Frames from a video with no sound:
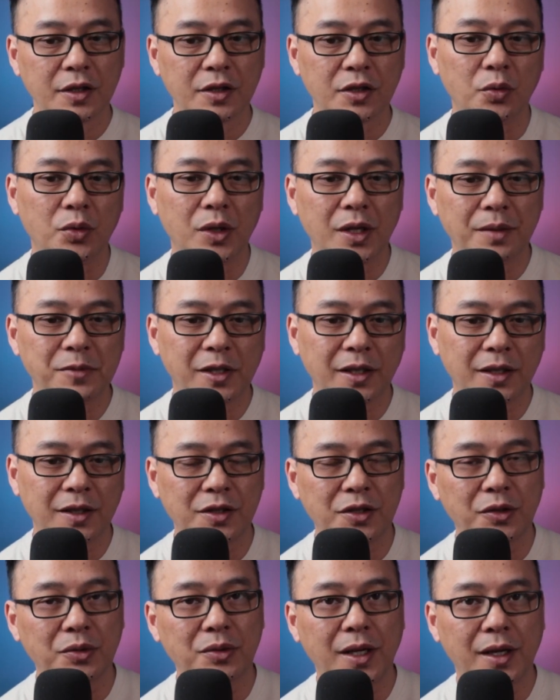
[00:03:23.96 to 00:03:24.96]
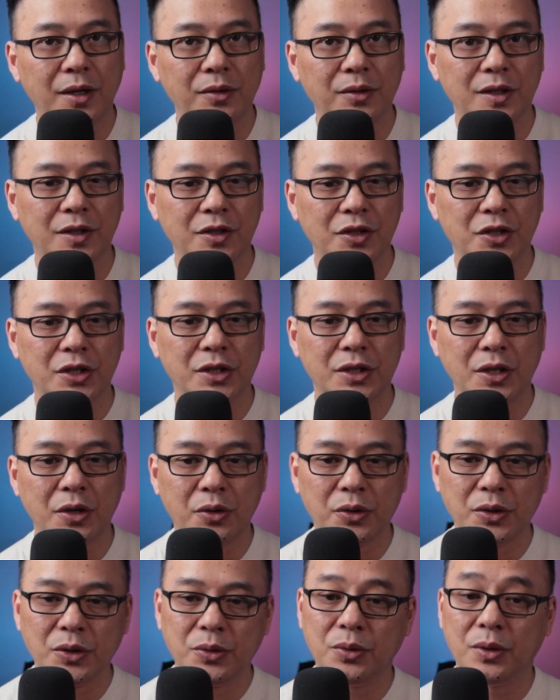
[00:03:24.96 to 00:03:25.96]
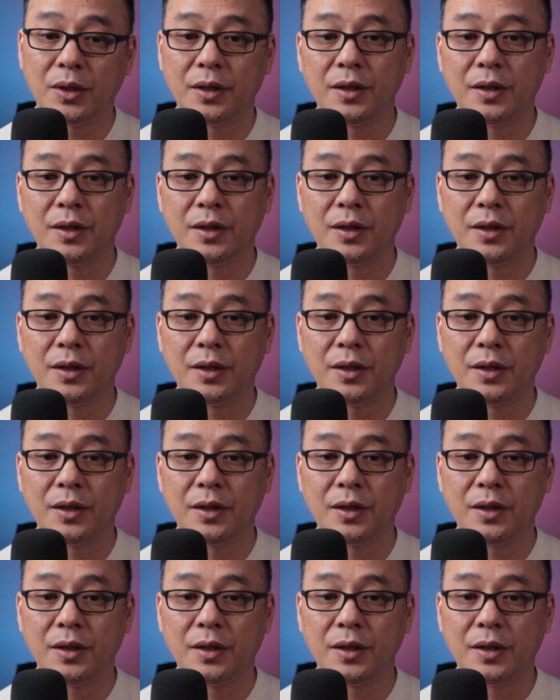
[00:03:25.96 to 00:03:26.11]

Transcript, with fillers: So what I'm going to do now is show you